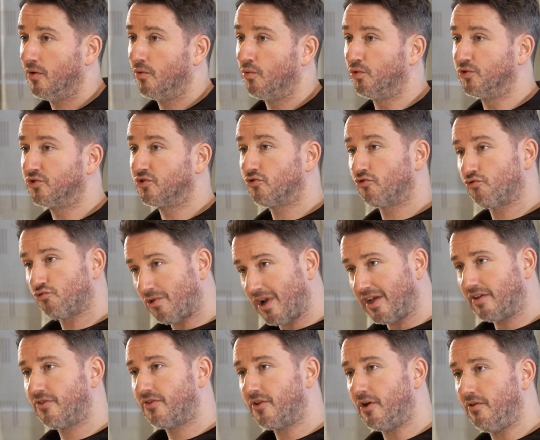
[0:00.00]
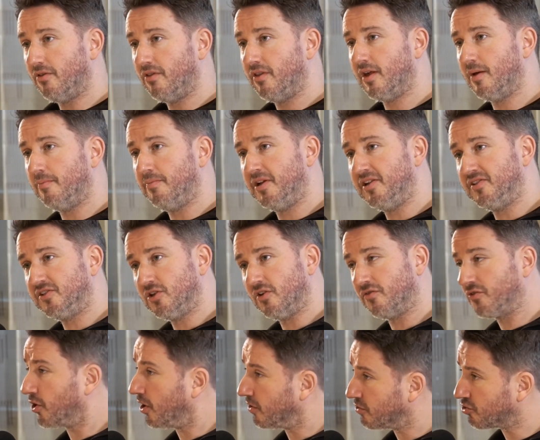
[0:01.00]
would strengthen the ability
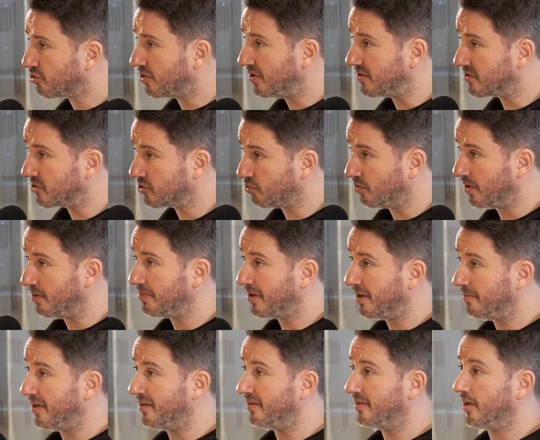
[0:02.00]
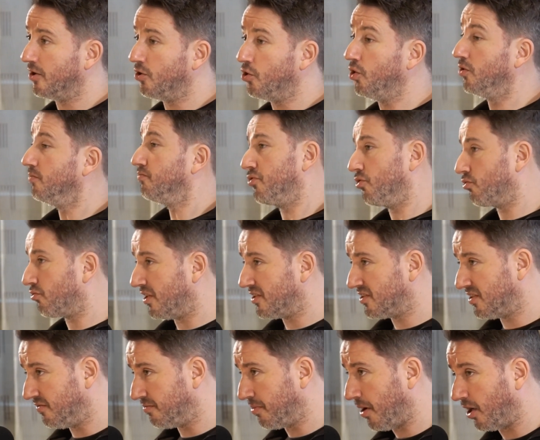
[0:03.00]
of countries to implement their own
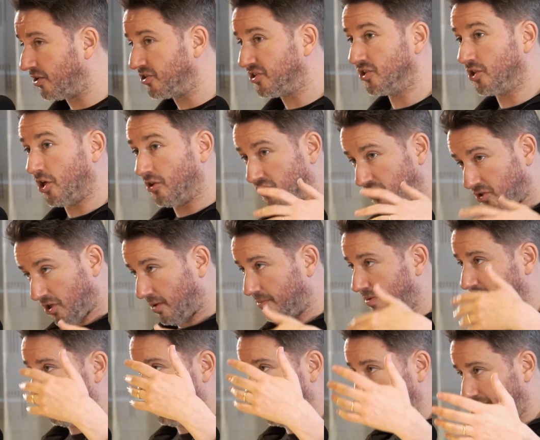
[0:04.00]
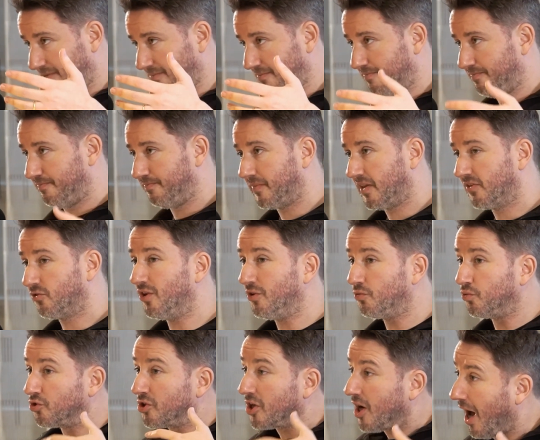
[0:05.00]
progressive policies on top of that. So
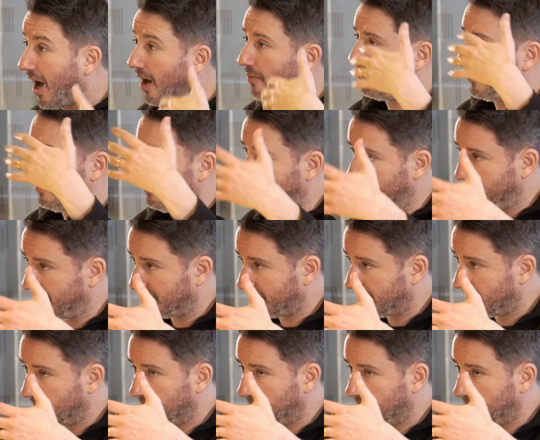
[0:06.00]
it would complement